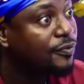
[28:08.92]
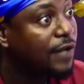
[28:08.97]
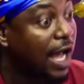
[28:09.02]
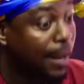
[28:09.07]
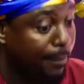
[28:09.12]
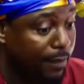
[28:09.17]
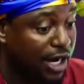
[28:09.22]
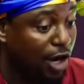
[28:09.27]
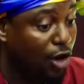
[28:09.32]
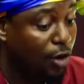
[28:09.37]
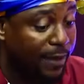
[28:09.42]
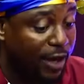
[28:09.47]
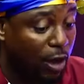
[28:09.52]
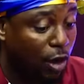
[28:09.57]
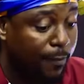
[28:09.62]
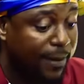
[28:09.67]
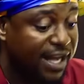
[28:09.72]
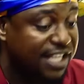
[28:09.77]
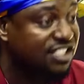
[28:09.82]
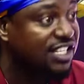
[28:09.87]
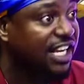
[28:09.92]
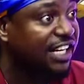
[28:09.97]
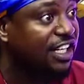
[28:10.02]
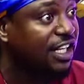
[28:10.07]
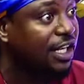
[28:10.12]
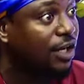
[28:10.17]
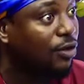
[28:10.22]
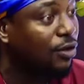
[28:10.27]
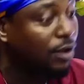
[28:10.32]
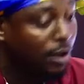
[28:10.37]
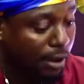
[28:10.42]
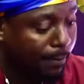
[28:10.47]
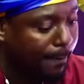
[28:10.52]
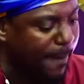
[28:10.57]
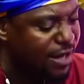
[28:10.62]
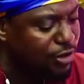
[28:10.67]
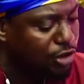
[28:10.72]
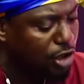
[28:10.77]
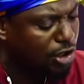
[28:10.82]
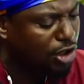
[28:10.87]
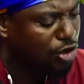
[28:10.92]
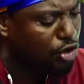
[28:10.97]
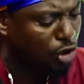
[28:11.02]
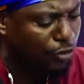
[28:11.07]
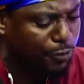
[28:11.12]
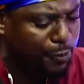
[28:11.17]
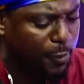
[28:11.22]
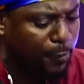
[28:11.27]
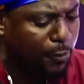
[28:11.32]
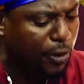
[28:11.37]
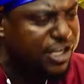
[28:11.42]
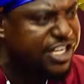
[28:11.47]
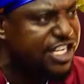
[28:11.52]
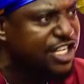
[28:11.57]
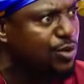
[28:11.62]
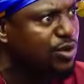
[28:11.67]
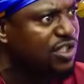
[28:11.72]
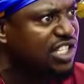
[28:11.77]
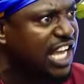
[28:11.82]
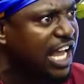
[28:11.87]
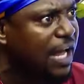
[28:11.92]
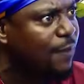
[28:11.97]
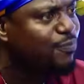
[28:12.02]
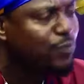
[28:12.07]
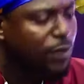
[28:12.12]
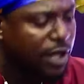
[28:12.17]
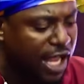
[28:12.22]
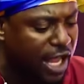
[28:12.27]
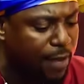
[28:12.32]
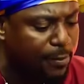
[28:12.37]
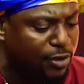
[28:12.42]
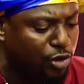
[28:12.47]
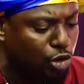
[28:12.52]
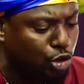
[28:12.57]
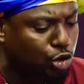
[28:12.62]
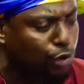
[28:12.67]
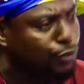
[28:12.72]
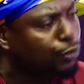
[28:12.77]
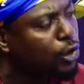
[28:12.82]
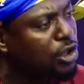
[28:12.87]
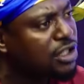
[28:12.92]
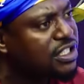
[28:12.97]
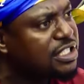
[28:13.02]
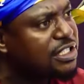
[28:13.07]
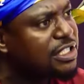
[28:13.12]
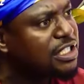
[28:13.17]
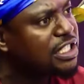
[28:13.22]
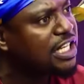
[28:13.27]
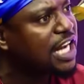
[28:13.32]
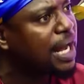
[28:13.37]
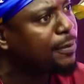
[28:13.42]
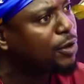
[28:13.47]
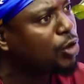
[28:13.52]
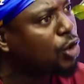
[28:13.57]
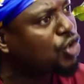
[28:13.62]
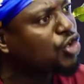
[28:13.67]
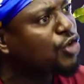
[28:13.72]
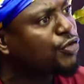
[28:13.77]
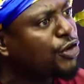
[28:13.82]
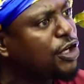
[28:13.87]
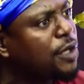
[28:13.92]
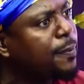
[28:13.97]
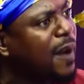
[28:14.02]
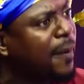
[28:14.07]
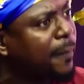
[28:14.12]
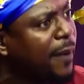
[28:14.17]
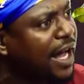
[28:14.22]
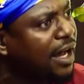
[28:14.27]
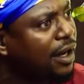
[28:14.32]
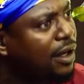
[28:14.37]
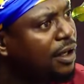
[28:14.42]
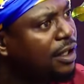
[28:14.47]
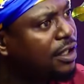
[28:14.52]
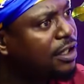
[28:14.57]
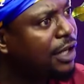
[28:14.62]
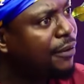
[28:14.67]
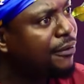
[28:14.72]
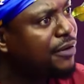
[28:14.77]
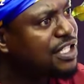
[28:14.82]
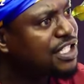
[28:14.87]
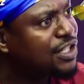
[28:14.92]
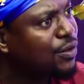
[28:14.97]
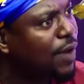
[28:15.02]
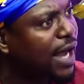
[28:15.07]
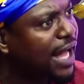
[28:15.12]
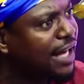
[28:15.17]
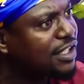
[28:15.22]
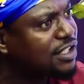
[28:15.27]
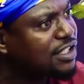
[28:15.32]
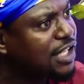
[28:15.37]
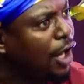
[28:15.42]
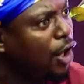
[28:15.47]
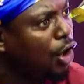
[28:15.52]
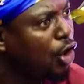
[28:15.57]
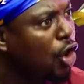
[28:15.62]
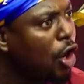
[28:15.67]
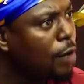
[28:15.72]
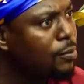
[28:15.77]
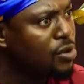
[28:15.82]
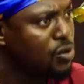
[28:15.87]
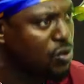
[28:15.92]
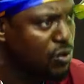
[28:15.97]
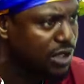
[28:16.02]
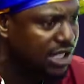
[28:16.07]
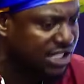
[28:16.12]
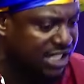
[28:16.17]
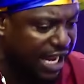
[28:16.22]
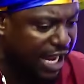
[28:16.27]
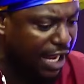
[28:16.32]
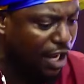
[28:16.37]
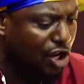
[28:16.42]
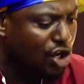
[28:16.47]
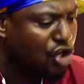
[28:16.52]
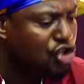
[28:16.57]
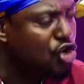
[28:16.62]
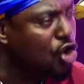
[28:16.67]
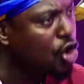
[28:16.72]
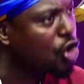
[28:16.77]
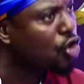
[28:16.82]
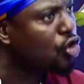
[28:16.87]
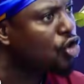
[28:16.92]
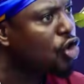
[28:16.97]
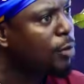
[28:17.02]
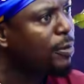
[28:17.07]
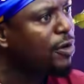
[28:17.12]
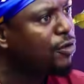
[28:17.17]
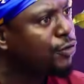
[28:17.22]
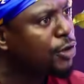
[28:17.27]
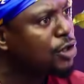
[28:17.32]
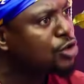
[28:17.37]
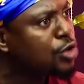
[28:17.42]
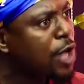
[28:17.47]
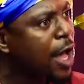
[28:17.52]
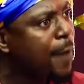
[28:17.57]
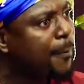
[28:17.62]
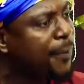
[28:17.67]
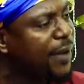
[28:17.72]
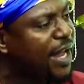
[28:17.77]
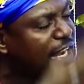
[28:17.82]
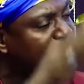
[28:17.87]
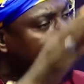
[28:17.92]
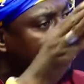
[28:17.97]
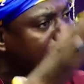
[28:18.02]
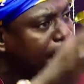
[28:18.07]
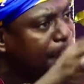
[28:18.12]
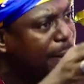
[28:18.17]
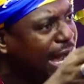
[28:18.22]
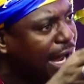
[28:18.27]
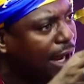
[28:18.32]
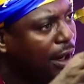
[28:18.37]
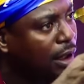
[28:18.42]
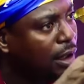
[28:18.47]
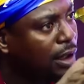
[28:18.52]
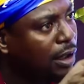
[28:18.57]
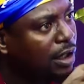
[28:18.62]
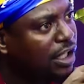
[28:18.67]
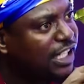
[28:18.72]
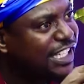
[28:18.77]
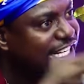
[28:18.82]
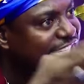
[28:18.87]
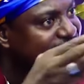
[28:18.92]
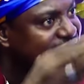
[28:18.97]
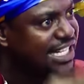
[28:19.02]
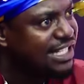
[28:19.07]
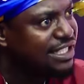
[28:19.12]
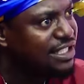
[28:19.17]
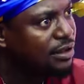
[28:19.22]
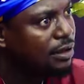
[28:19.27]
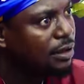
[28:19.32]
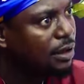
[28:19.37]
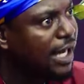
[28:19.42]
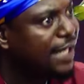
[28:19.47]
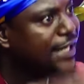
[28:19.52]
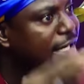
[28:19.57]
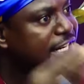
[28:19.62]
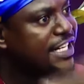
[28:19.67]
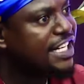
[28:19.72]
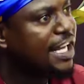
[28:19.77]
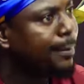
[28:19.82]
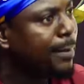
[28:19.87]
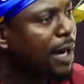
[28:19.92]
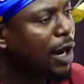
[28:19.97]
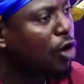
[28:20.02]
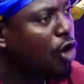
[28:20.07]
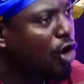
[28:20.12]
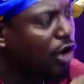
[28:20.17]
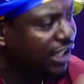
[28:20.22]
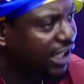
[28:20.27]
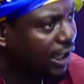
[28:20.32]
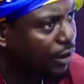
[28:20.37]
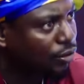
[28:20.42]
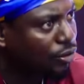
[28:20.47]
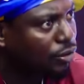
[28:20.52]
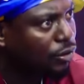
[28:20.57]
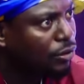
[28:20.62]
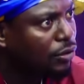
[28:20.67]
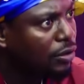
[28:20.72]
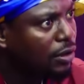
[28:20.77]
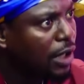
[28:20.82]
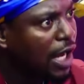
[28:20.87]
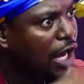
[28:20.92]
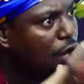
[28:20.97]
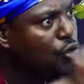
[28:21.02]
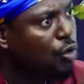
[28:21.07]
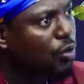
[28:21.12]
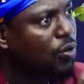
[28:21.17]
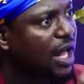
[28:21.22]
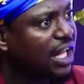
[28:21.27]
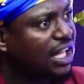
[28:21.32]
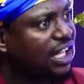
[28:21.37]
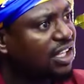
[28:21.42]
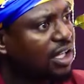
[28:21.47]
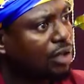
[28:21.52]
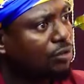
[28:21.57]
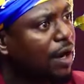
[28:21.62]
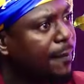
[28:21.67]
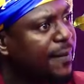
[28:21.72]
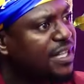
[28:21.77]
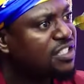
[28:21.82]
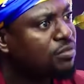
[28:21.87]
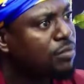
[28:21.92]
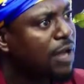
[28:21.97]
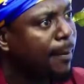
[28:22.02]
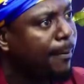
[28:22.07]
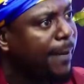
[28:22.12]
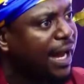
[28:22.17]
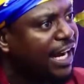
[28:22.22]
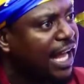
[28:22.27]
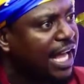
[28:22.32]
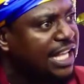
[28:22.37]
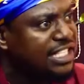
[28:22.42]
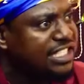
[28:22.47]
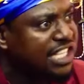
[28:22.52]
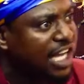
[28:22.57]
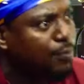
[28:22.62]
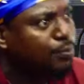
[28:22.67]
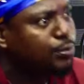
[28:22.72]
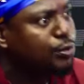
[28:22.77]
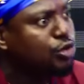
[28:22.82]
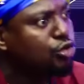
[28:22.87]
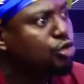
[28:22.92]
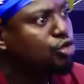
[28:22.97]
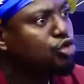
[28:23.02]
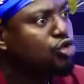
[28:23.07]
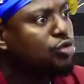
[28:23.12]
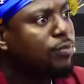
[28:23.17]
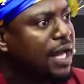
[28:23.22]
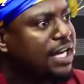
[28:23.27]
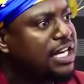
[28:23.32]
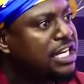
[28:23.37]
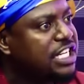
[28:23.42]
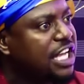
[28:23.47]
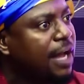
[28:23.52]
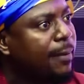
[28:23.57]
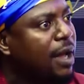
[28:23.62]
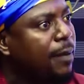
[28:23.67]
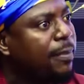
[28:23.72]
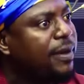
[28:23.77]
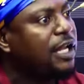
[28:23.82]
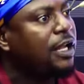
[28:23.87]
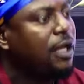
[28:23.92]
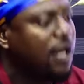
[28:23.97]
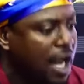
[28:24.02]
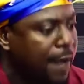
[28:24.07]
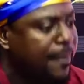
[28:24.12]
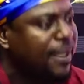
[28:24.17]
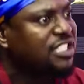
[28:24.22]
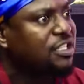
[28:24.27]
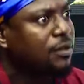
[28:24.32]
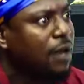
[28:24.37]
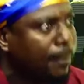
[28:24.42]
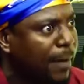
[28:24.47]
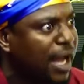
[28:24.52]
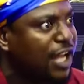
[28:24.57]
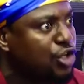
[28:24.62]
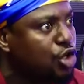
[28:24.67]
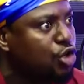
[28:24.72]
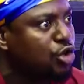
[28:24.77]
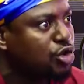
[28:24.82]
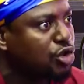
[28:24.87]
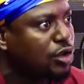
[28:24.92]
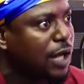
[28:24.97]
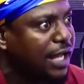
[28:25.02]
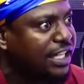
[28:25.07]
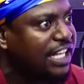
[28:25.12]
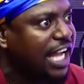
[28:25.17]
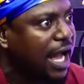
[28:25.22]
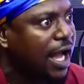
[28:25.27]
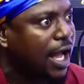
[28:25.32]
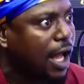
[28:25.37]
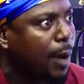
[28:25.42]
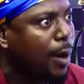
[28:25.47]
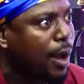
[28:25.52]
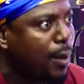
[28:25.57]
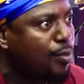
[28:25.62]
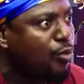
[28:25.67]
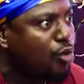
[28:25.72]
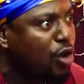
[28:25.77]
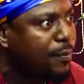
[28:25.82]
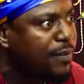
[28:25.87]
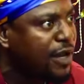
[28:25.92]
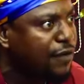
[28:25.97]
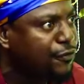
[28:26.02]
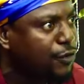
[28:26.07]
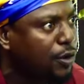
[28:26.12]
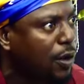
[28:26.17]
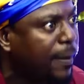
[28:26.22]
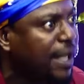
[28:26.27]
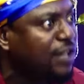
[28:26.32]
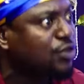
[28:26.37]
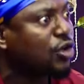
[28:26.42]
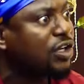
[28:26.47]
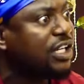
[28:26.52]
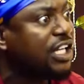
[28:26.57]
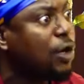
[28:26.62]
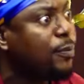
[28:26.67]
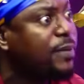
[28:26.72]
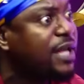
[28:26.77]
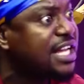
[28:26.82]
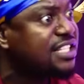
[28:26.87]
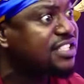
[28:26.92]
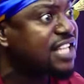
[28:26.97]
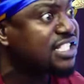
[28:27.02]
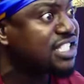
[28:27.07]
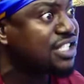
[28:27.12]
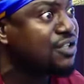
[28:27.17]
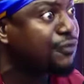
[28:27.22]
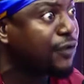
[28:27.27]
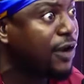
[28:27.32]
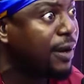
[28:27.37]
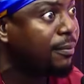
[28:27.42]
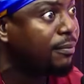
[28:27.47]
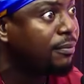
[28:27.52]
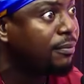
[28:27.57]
I better understand, you know, majority of people knew, say, a binusu voting in because of ne papa. The reason why, and say, Omo, we say, so no, no, but vote you pay, ne papa, ni di, any near my oil, you know, and no crack a crab to me, mana yem, puntu, jumani near baby, and betting on my youth, nanya, and will be a few, but the obedience is if him.